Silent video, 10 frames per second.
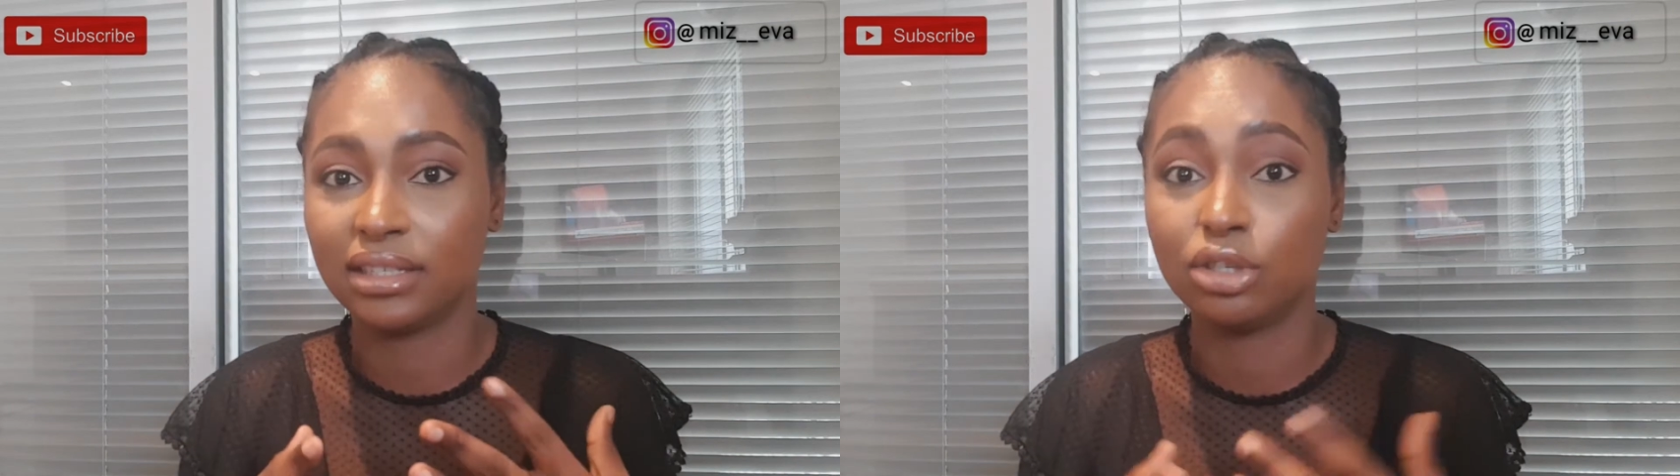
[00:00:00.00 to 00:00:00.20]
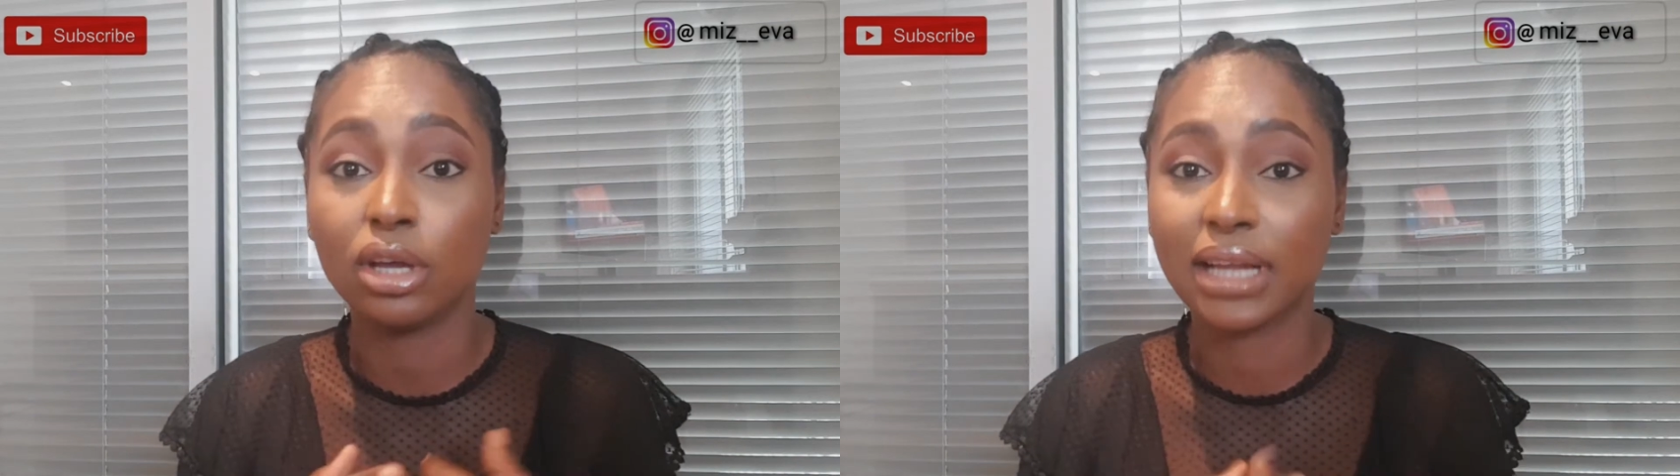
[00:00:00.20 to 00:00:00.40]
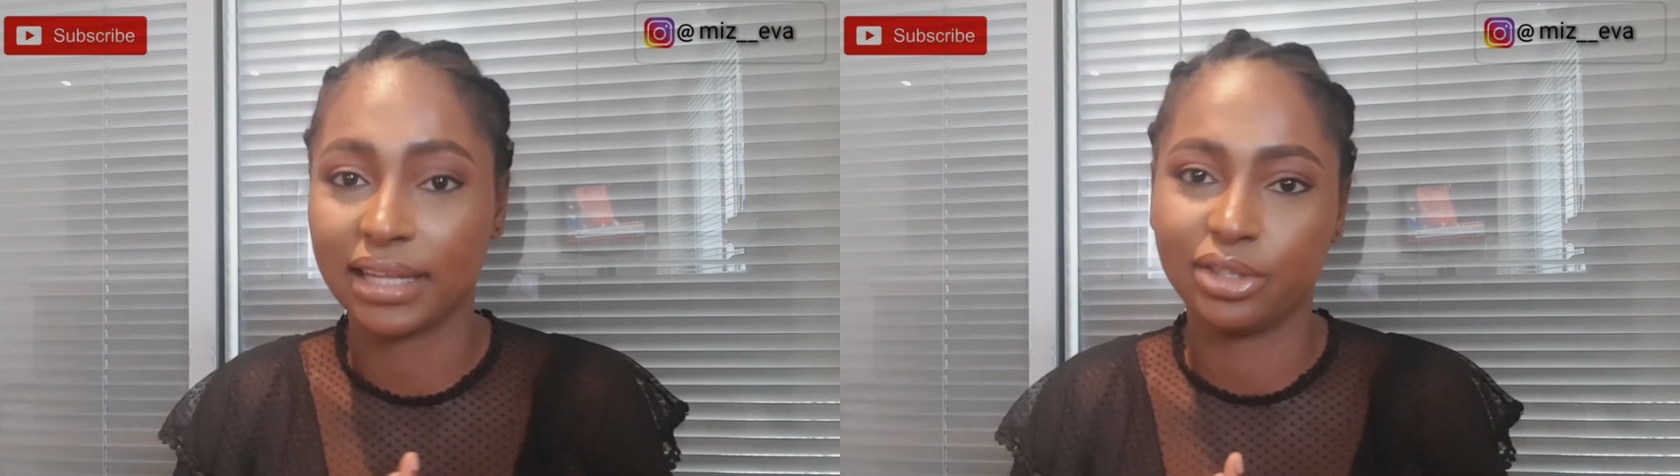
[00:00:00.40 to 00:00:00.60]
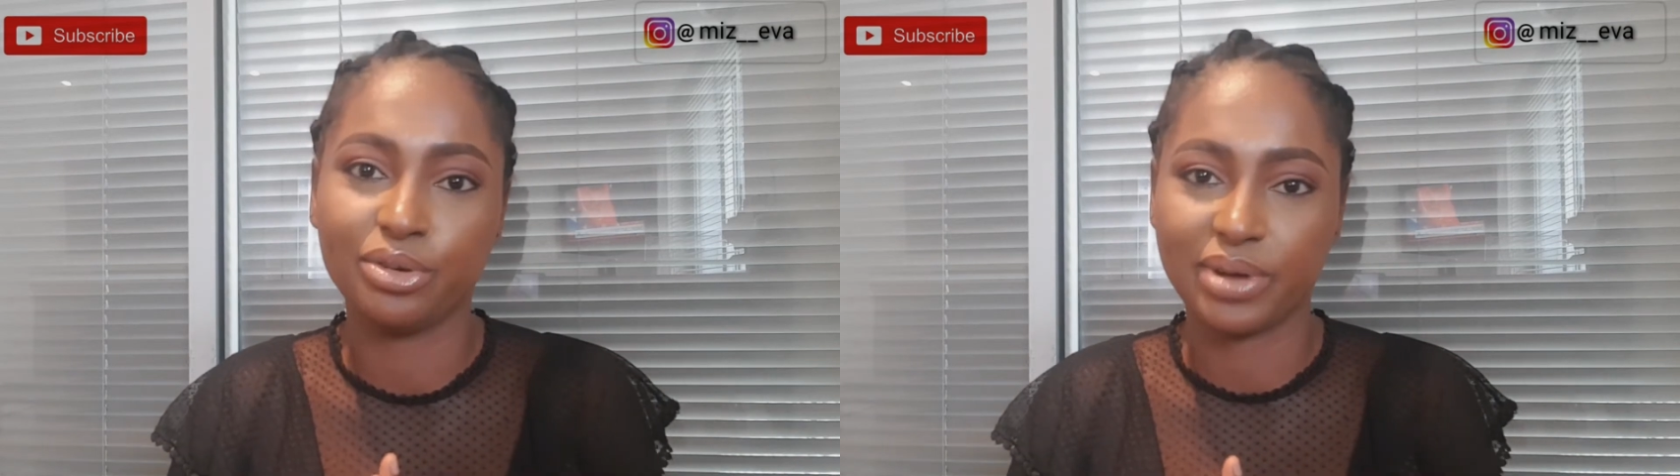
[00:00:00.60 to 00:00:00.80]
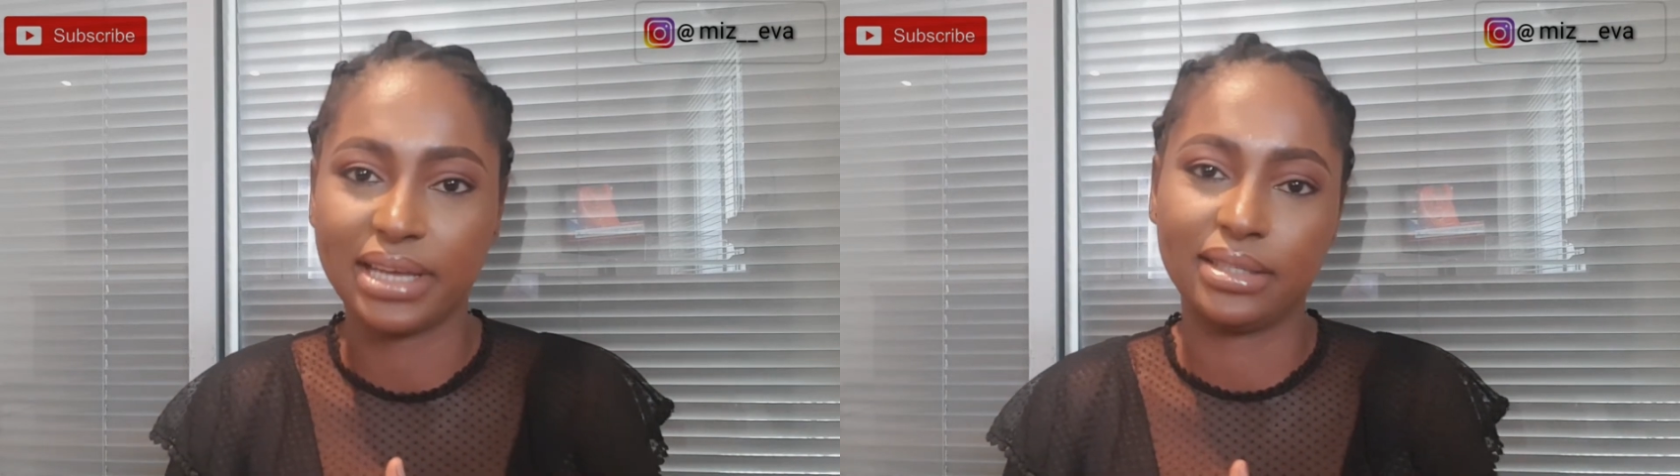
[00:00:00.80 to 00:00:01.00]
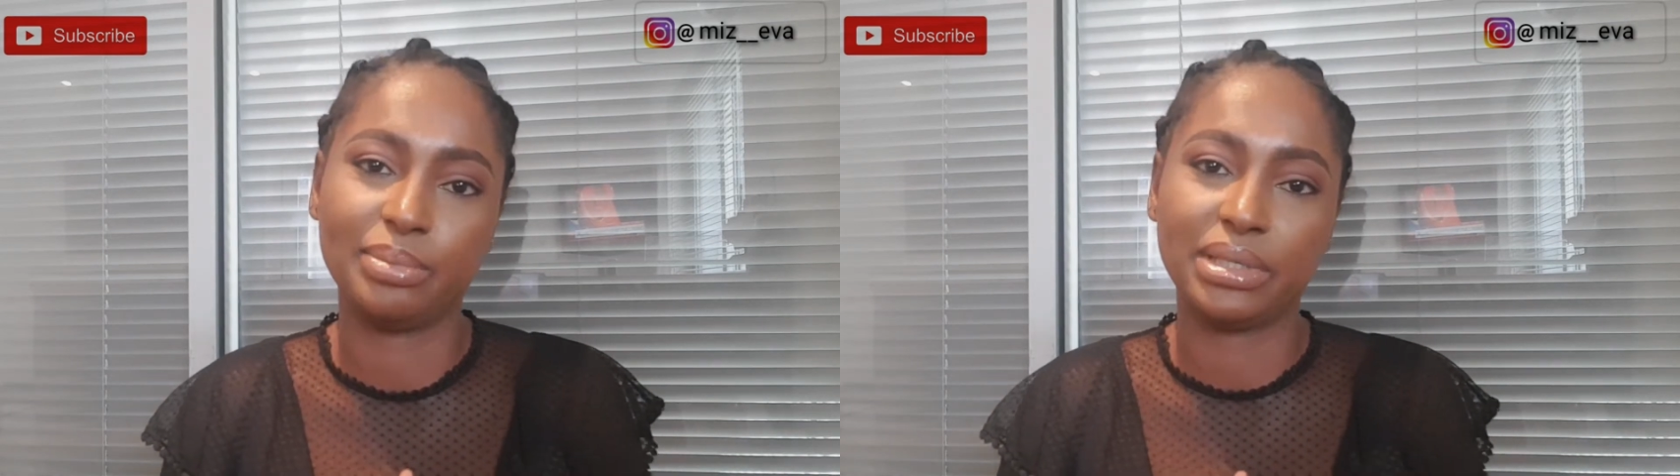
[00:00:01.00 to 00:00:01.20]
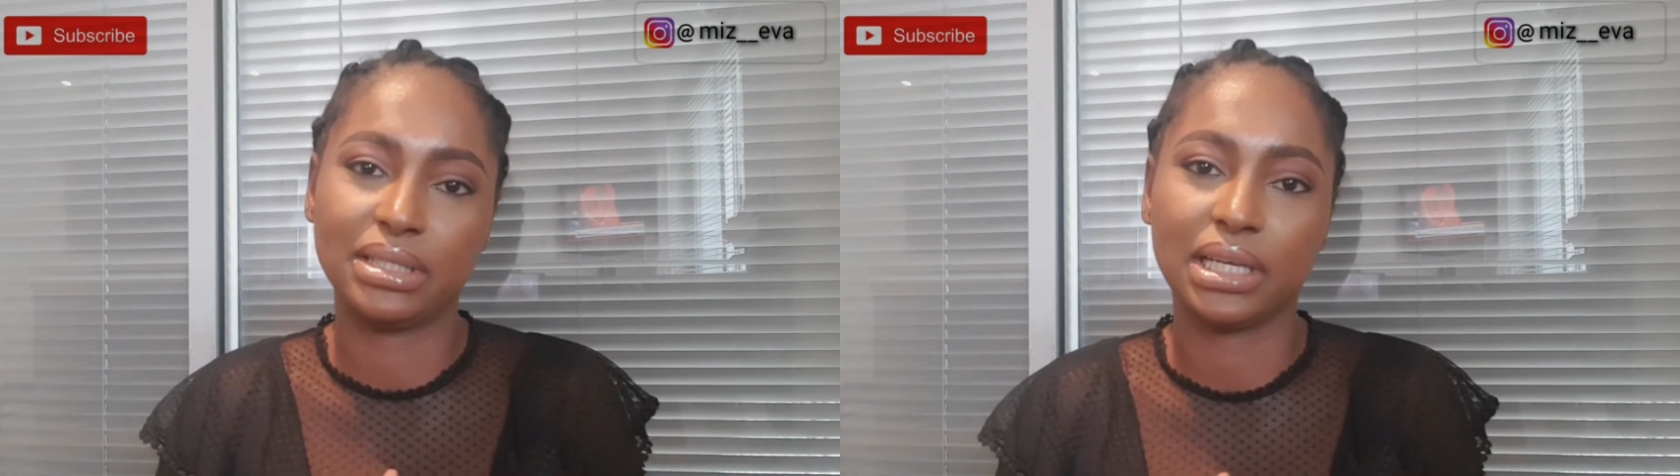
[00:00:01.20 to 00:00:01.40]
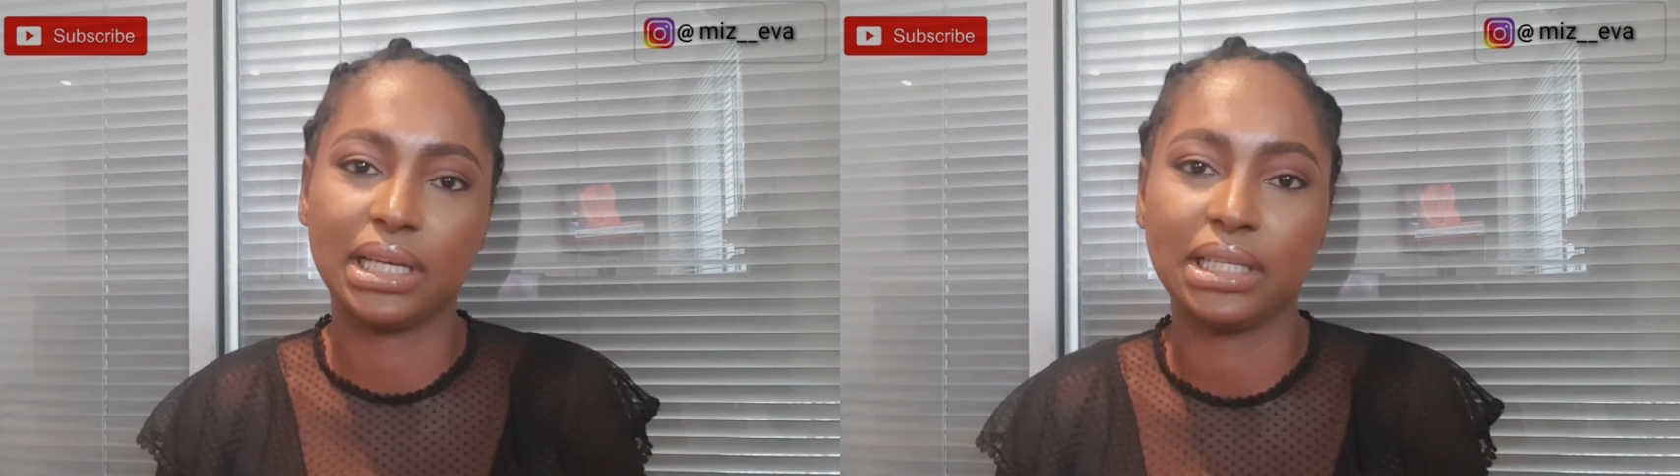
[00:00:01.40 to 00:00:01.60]
It's not categorized
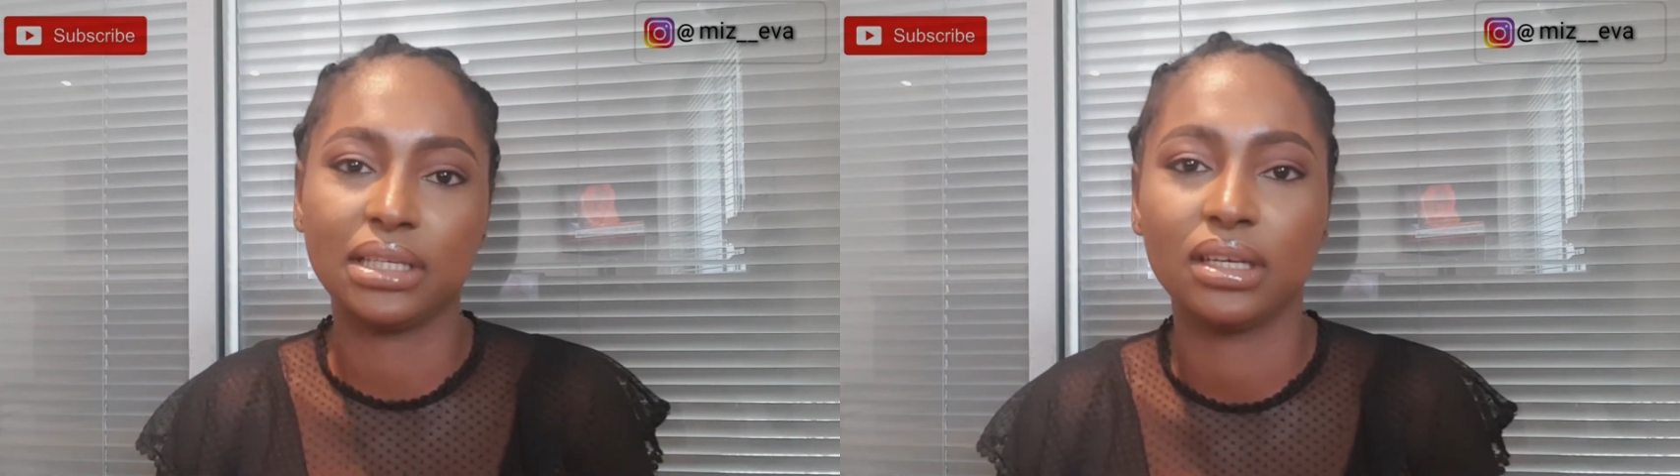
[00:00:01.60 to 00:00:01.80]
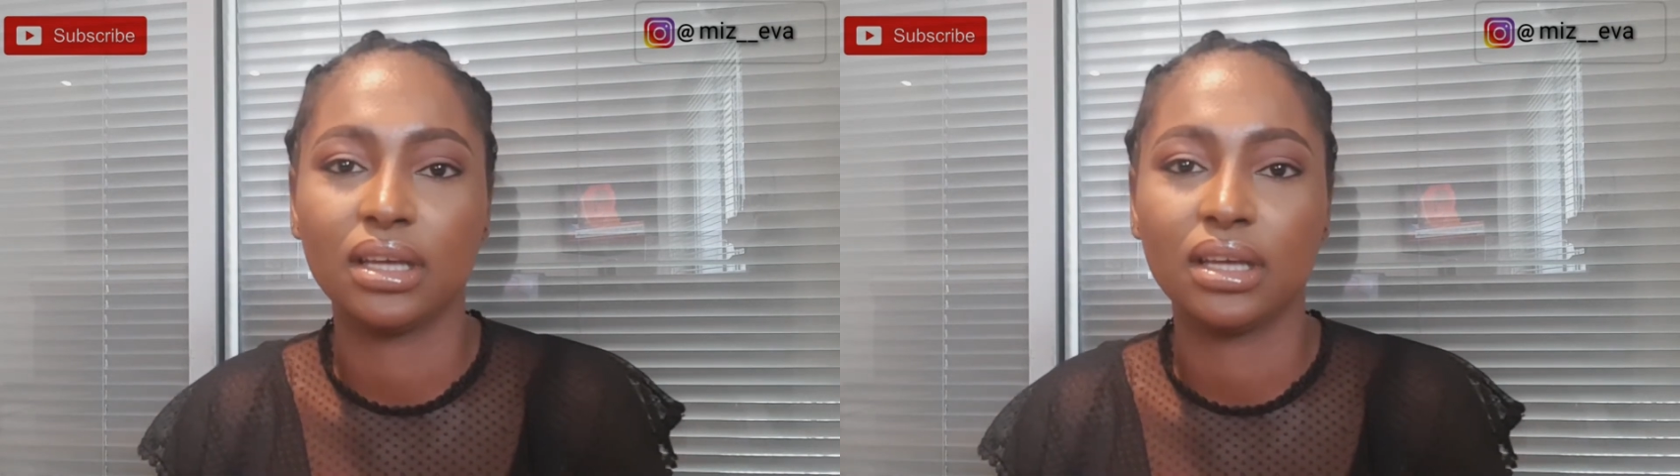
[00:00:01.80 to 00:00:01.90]
basically.